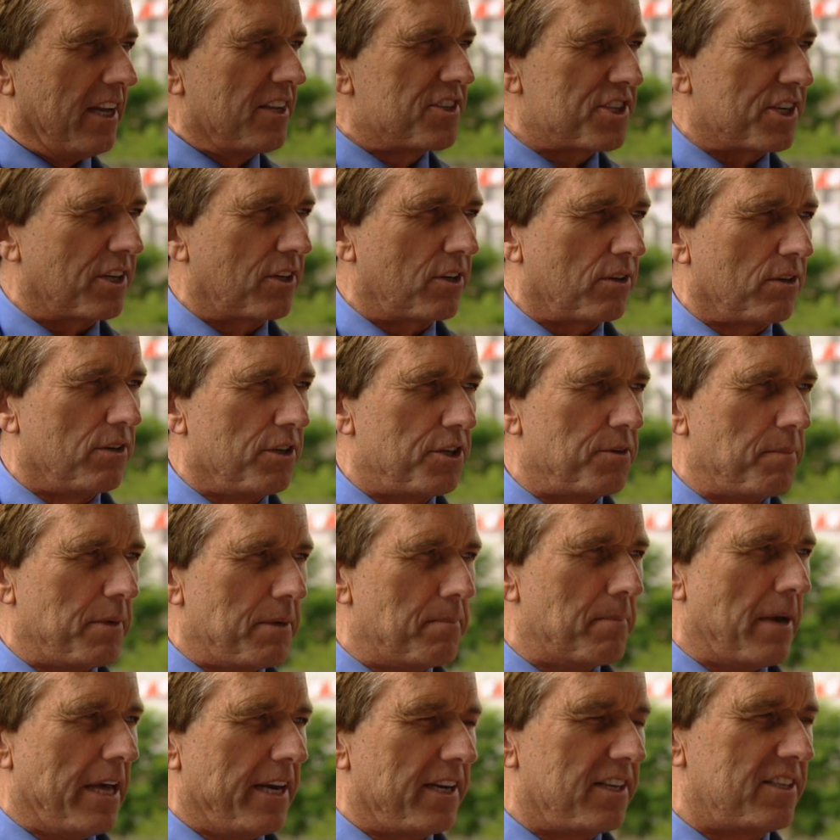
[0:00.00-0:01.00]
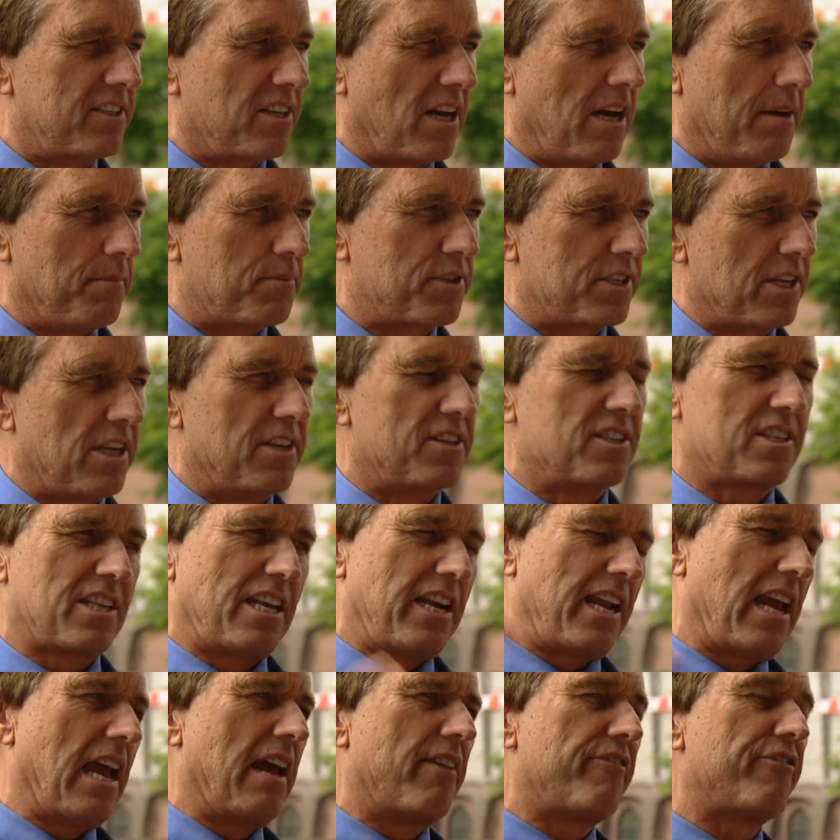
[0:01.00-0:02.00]
it's occurred to me many times since, that
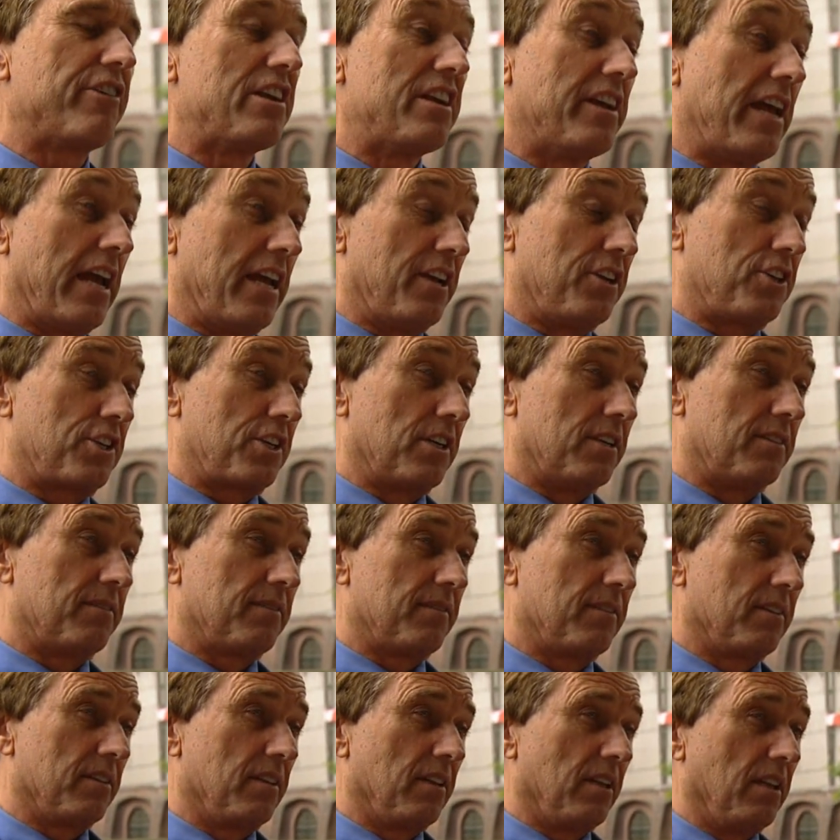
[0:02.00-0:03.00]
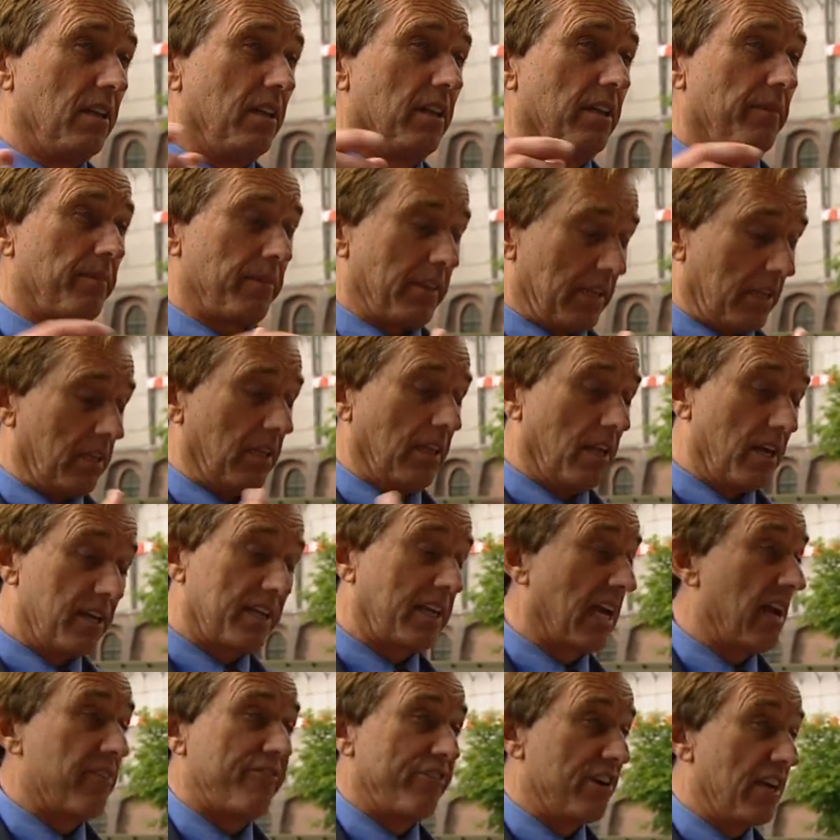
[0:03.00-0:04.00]
every nation, like
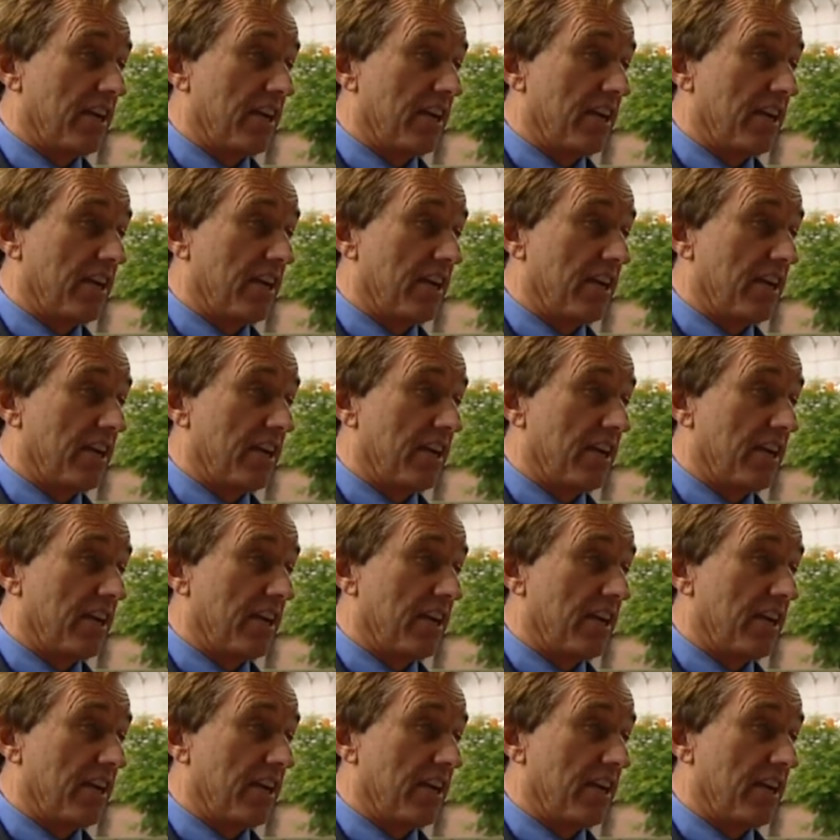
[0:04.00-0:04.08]
every